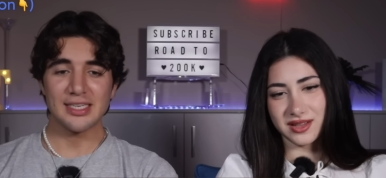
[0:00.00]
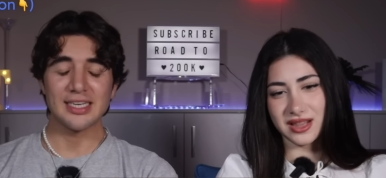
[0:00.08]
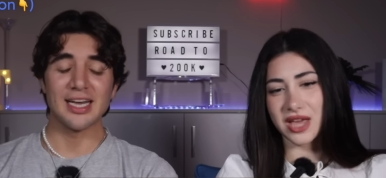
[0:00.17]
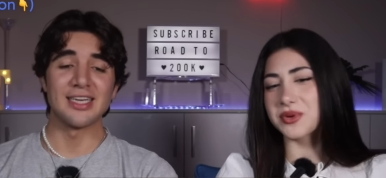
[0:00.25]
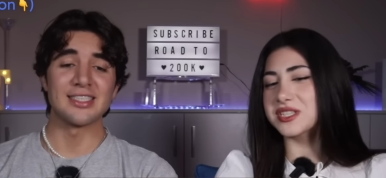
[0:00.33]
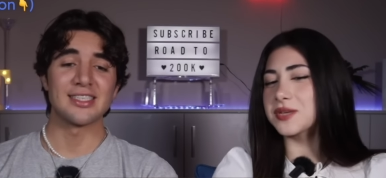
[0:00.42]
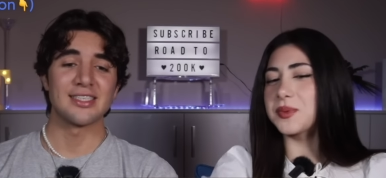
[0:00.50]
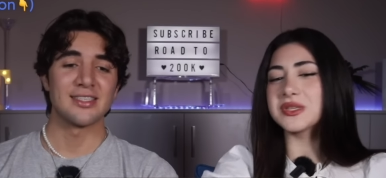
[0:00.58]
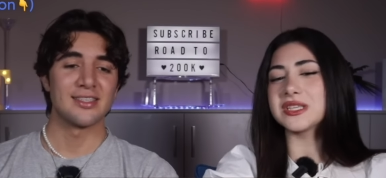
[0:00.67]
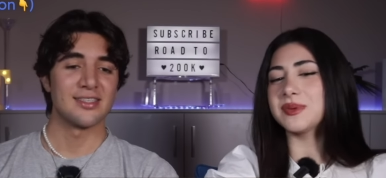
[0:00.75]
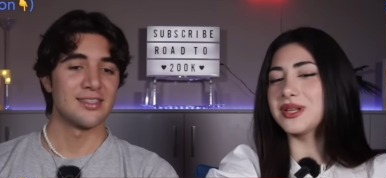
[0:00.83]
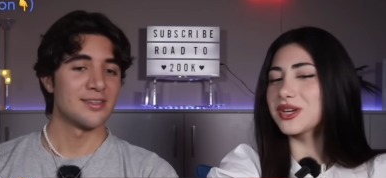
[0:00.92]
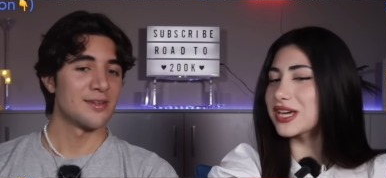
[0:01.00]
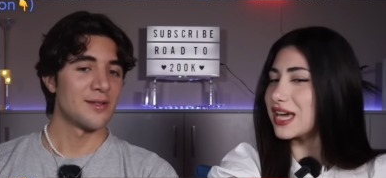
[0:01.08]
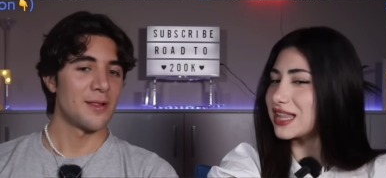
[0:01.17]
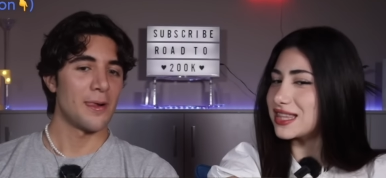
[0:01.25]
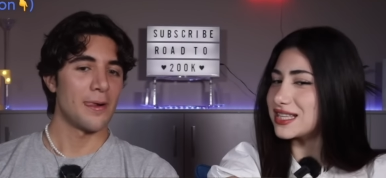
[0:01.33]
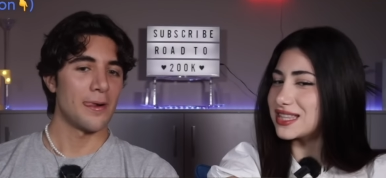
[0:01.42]
Speaker 1: Like yeah, we're supposed to be looking
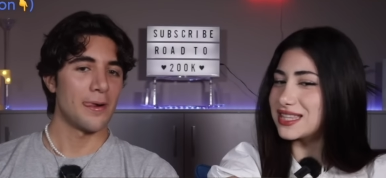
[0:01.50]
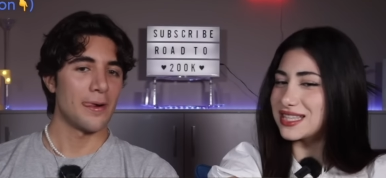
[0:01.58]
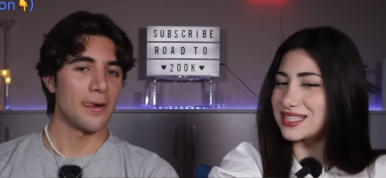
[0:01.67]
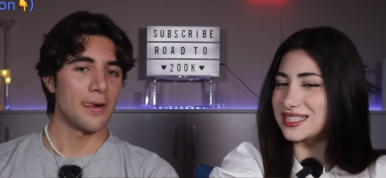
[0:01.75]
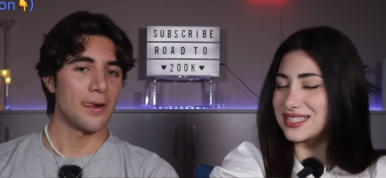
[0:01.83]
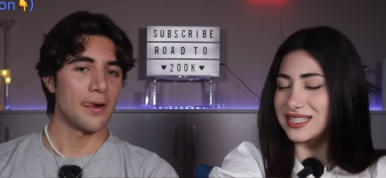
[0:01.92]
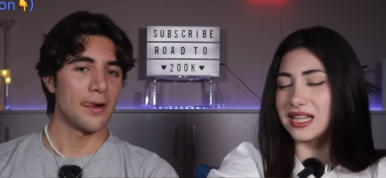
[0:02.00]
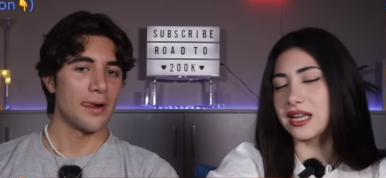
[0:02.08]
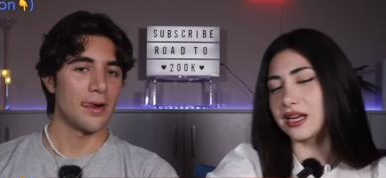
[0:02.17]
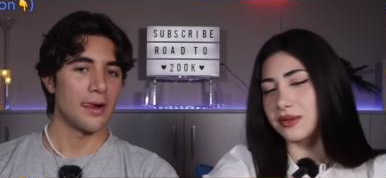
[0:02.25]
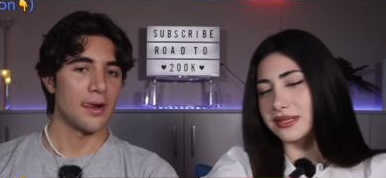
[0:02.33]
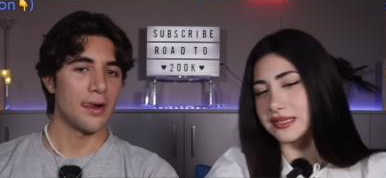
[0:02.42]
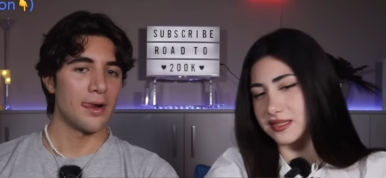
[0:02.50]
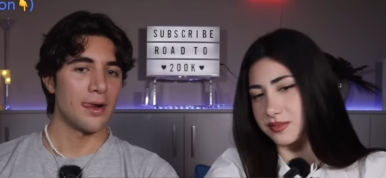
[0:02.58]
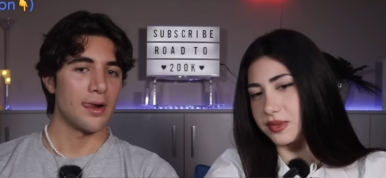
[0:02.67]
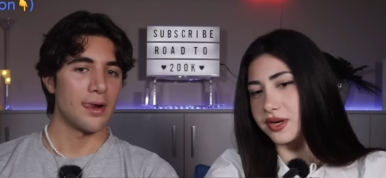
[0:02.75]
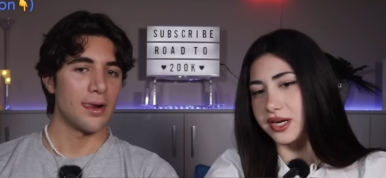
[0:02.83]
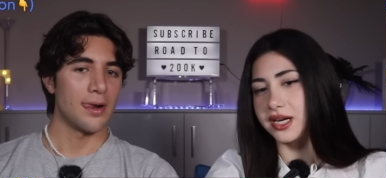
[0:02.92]
at this, this now this is
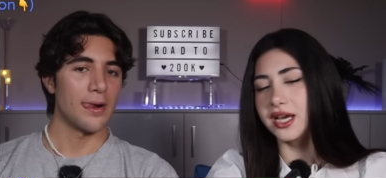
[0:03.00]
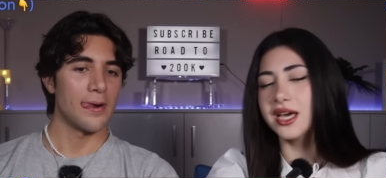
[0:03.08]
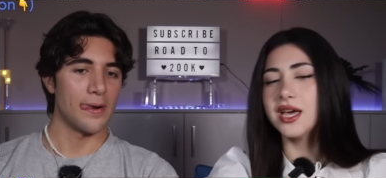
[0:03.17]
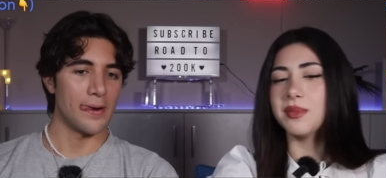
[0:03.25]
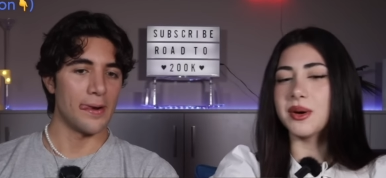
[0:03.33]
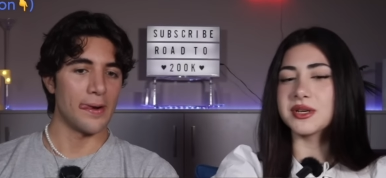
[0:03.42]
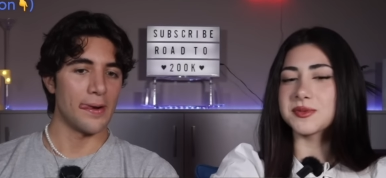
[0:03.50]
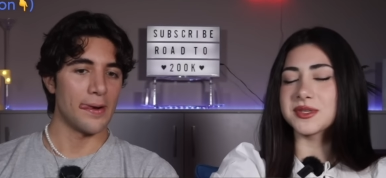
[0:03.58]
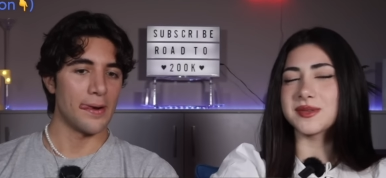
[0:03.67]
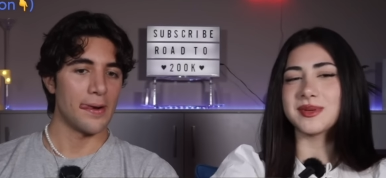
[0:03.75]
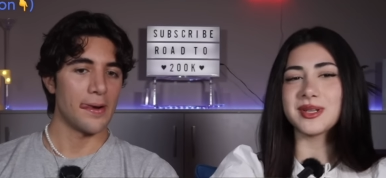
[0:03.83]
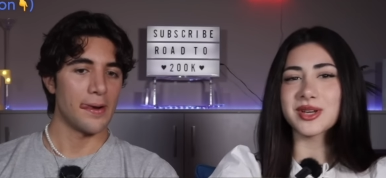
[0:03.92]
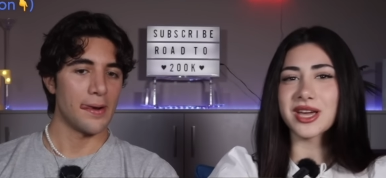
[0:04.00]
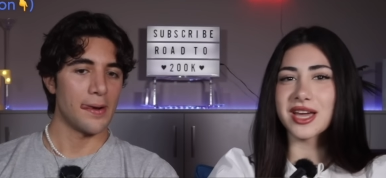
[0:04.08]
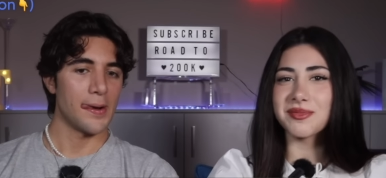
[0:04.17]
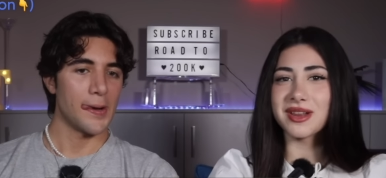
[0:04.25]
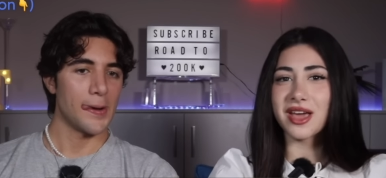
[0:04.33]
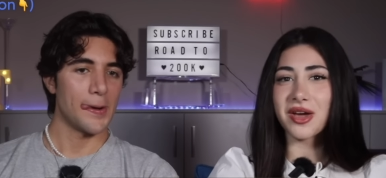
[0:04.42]
blurred. Uh-huh. We're supposed to be looking
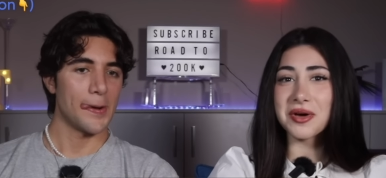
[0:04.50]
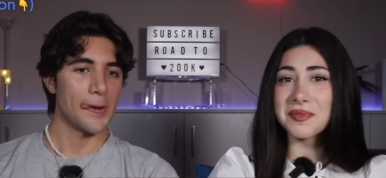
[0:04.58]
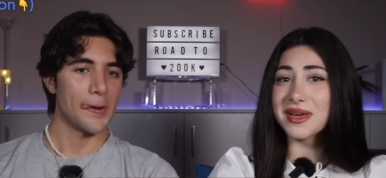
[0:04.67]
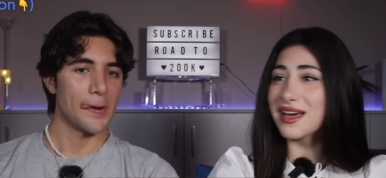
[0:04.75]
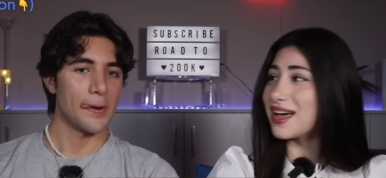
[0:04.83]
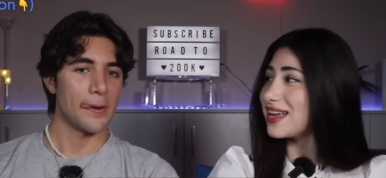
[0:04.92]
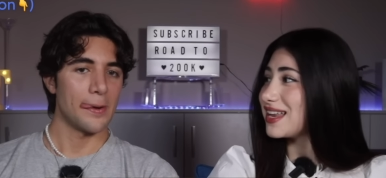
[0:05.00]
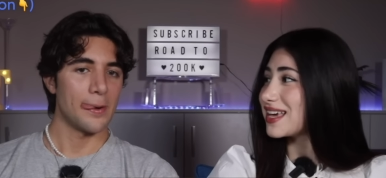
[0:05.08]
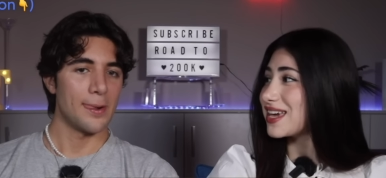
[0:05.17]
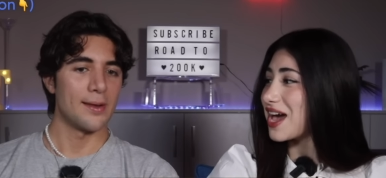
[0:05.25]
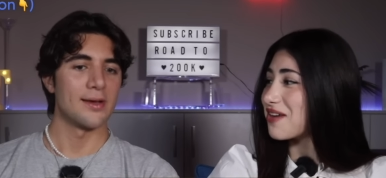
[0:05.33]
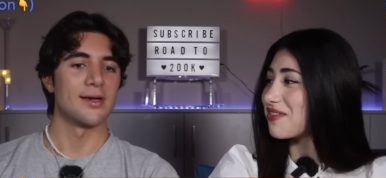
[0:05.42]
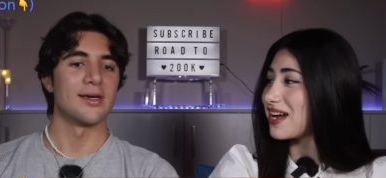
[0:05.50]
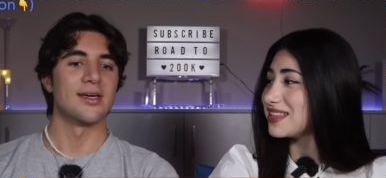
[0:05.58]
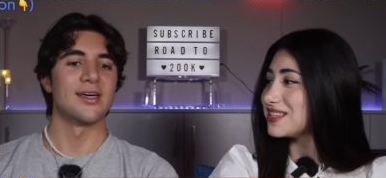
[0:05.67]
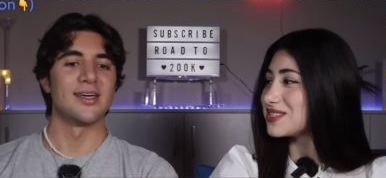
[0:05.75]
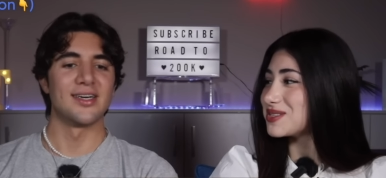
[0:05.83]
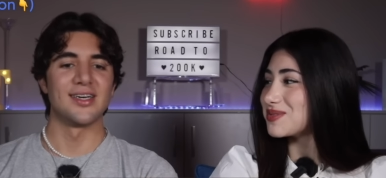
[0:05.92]
at it and be like, oh my god, like yeah,
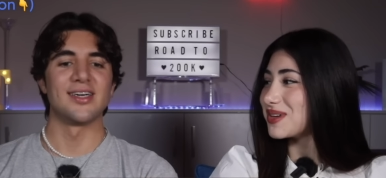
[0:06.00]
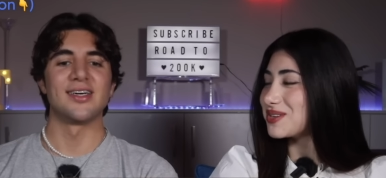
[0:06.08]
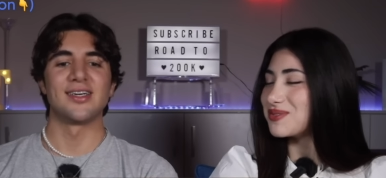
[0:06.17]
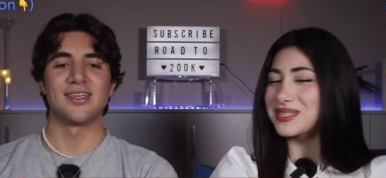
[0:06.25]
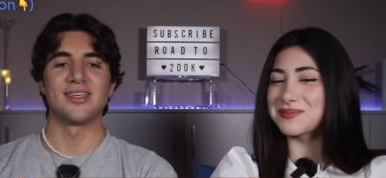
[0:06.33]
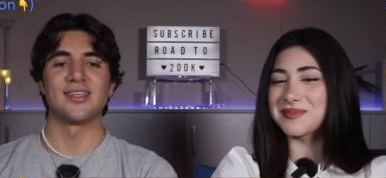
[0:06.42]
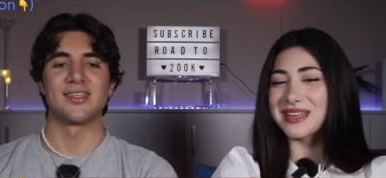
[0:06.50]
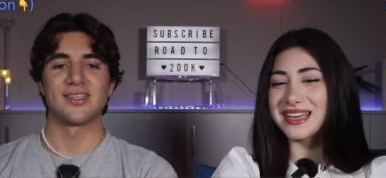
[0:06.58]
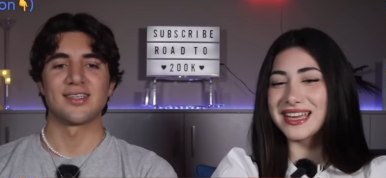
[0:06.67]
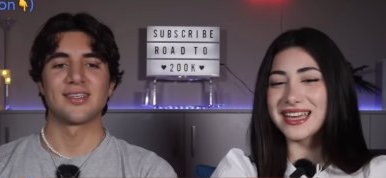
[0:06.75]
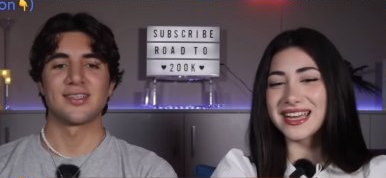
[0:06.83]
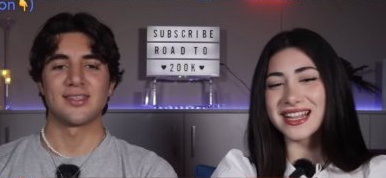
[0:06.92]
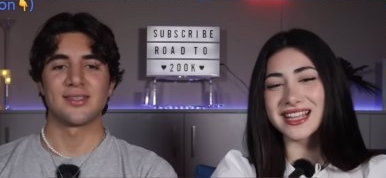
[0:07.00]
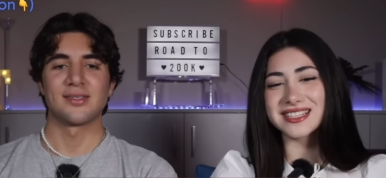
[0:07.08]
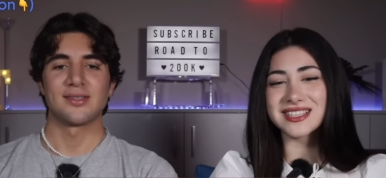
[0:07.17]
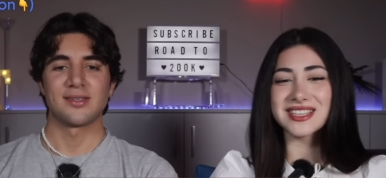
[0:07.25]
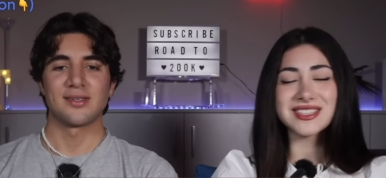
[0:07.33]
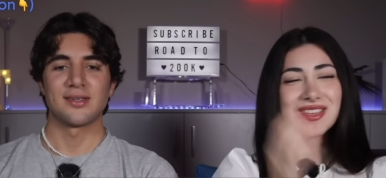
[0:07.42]
right, this is what it was ah. playing, like,
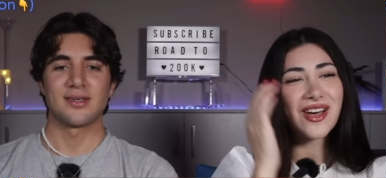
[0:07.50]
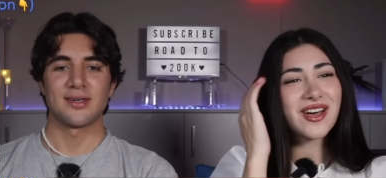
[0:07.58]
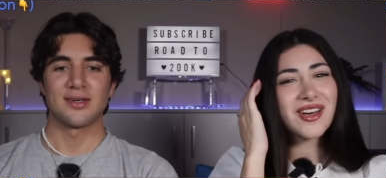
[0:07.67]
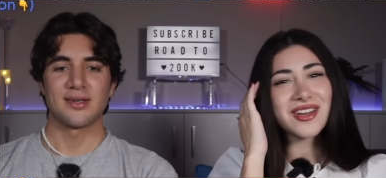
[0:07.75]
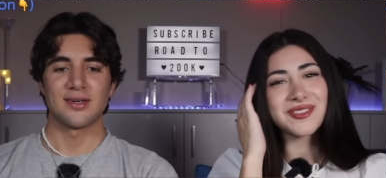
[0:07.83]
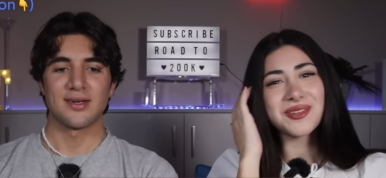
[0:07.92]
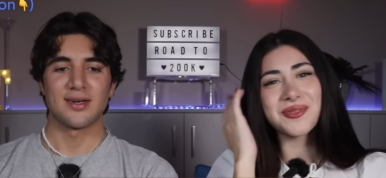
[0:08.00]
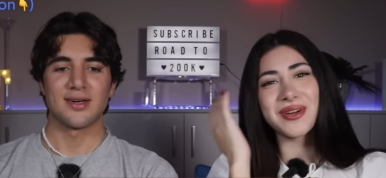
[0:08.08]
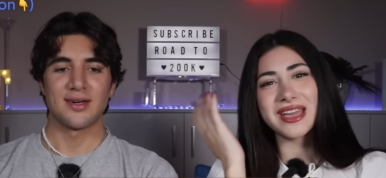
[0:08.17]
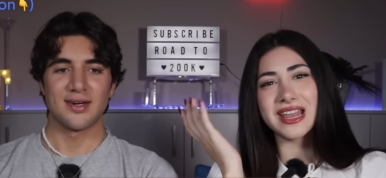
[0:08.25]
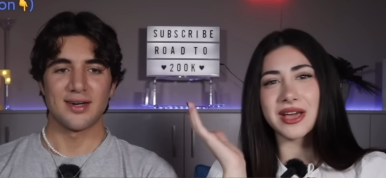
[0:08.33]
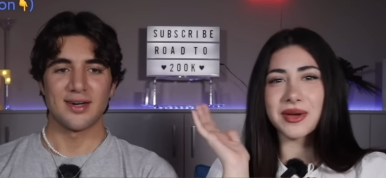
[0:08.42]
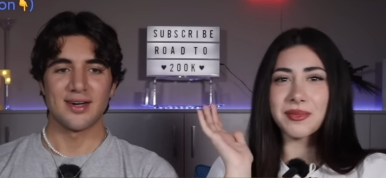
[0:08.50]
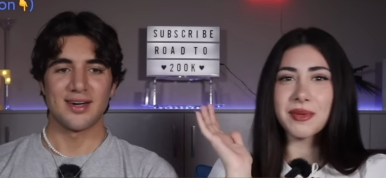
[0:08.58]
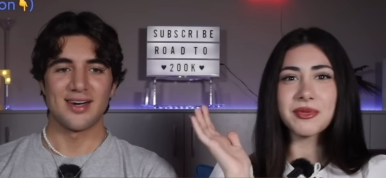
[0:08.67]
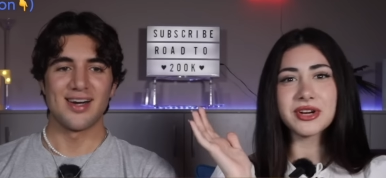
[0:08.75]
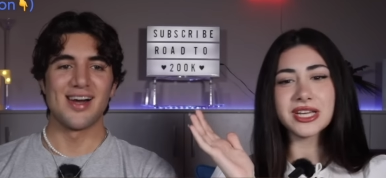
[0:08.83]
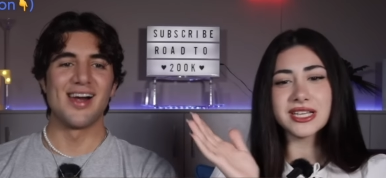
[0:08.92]
this is a song, no way, like memories,